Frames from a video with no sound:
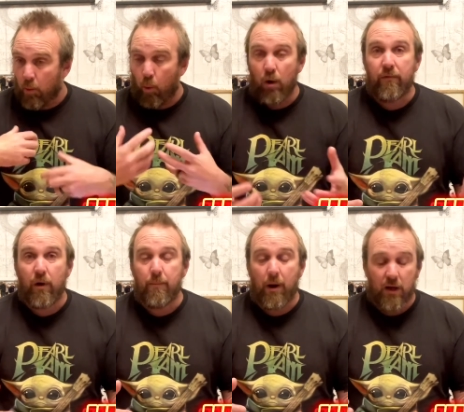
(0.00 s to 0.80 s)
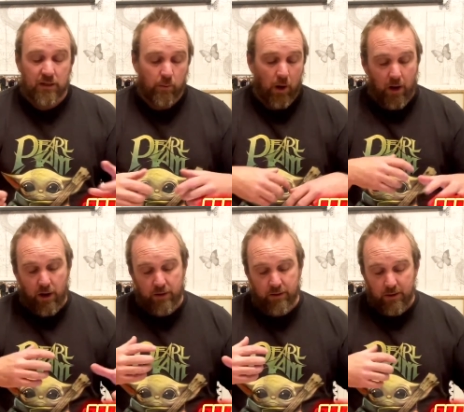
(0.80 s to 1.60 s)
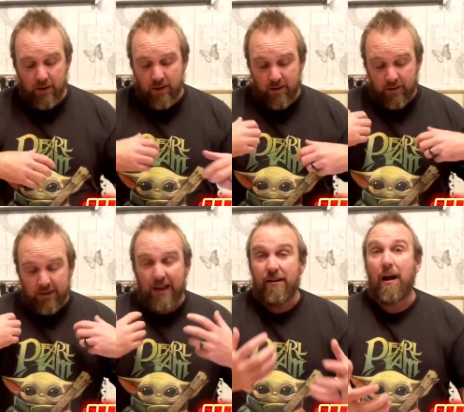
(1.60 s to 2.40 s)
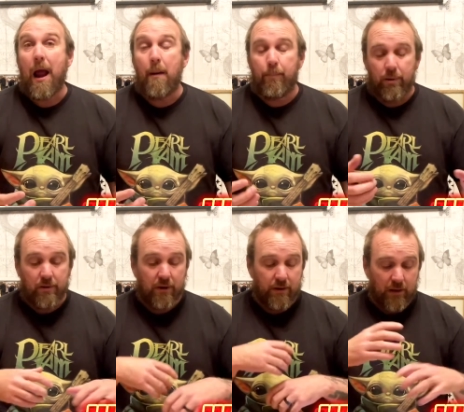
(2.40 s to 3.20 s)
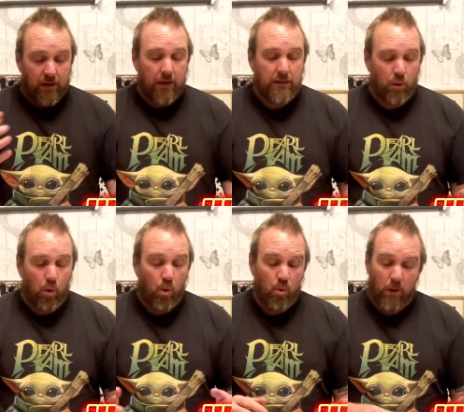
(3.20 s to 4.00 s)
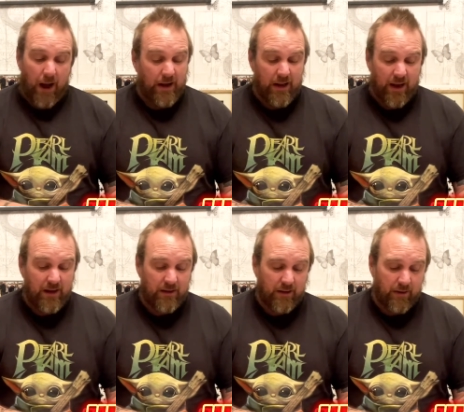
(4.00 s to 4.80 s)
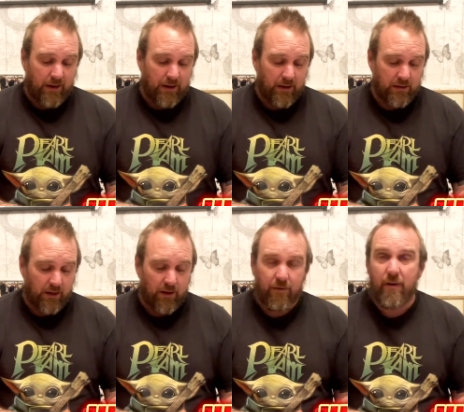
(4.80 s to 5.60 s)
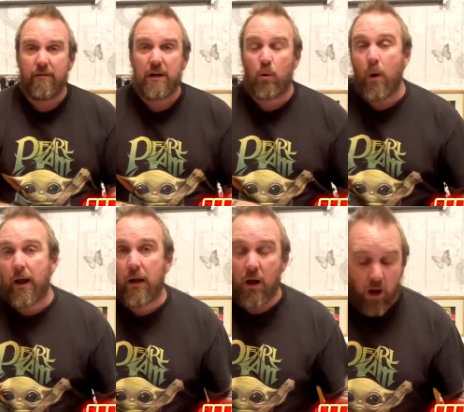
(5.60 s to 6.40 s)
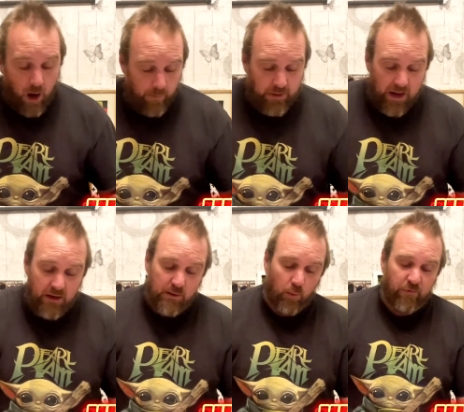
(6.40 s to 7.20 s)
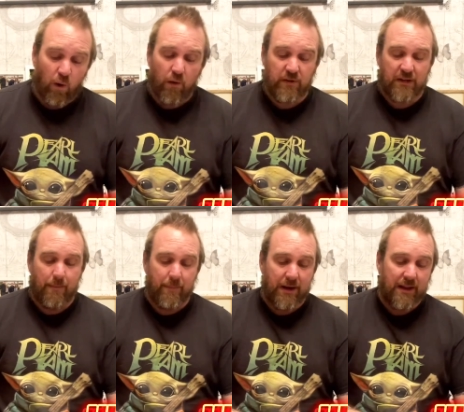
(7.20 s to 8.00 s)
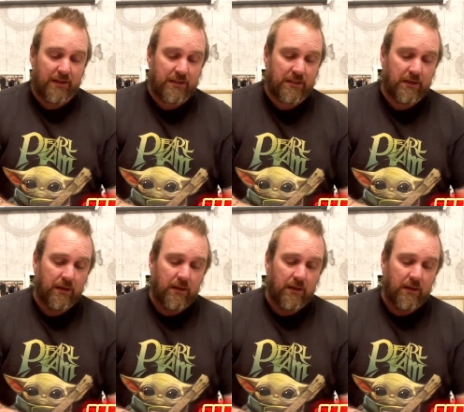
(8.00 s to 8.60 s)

Wi-Fi password, get your app, so you connect it all, and then it does a very quick update, sort of 5 to 10 minutes,